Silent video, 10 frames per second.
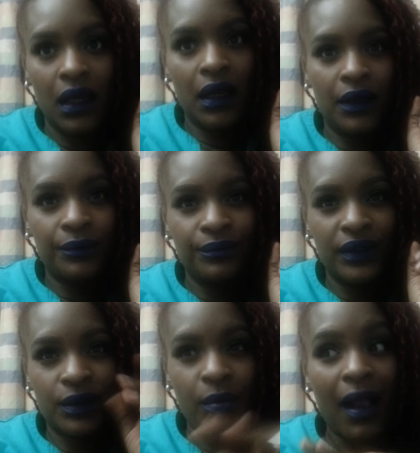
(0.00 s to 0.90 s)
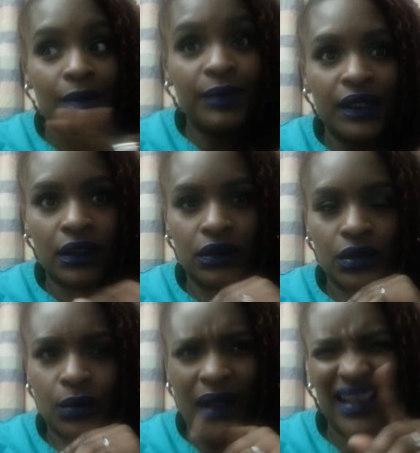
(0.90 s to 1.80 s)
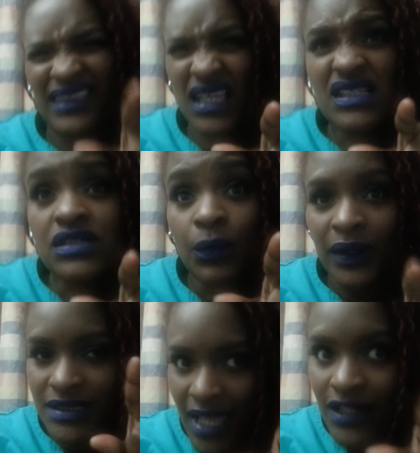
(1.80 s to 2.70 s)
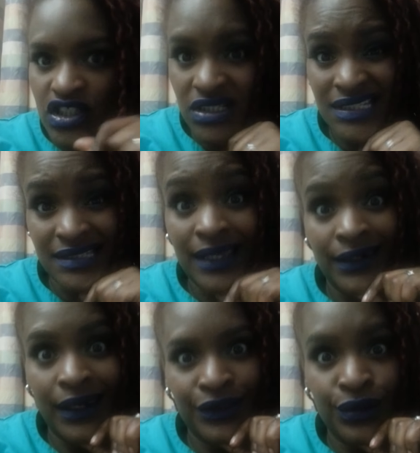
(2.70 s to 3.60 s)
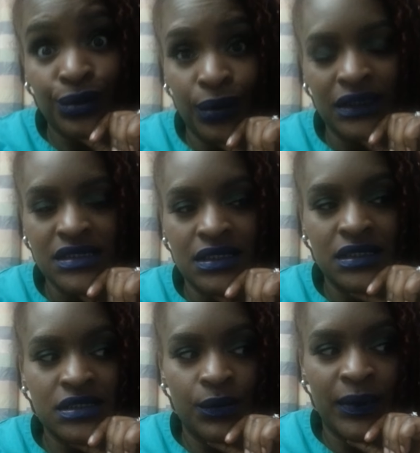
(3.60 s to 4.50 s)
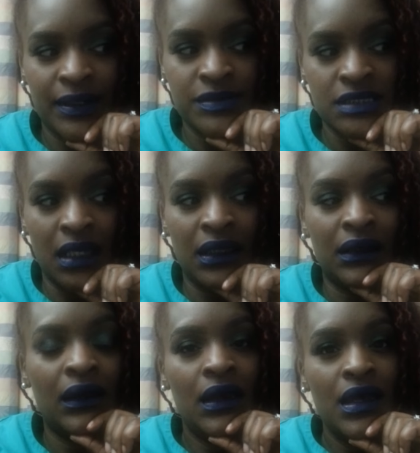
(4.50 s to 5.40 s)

Um, it'll probably be in a little while. I think someone is actually standing at the door listening to what I'm saying.